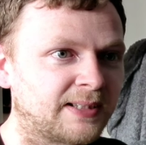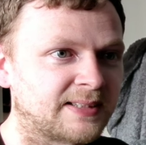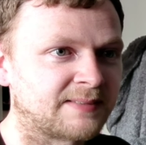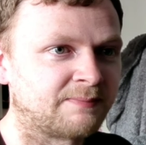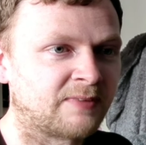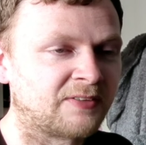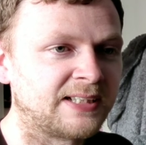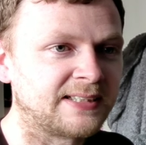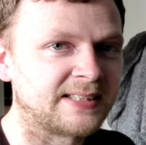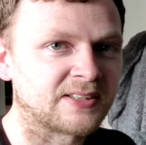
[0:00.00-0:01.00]
It's very
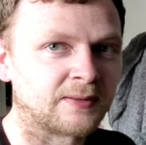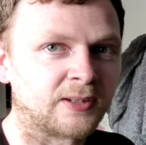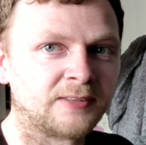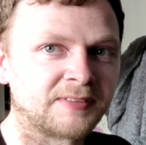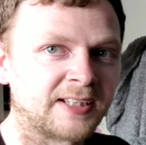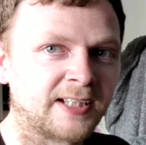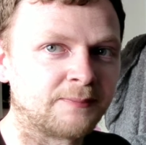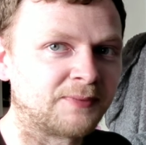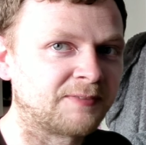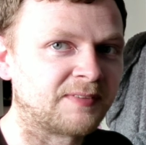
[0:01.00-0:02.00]
easy to learn the
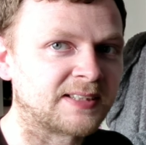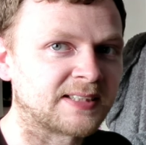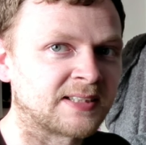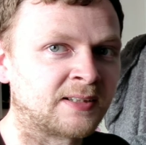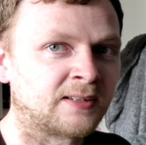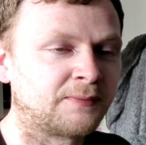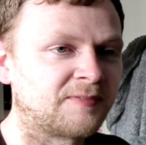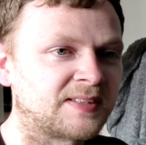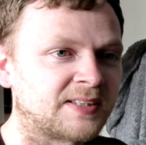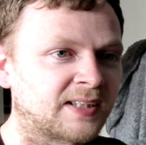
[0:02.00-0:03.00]
game with
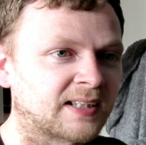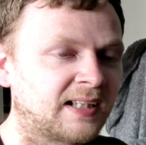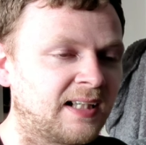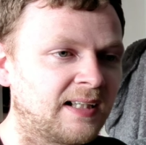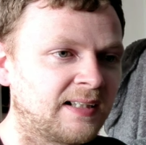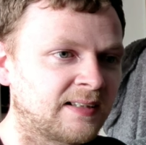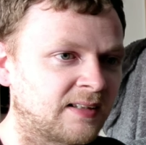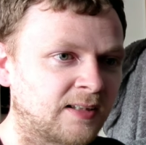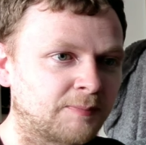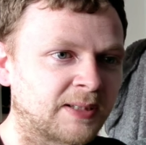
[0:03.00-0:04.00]
this deck.
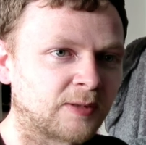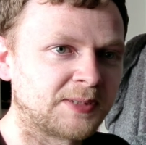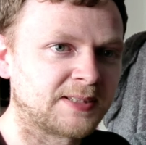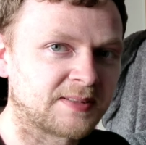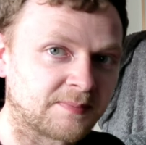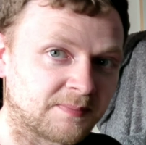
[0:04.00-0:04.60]
By all means,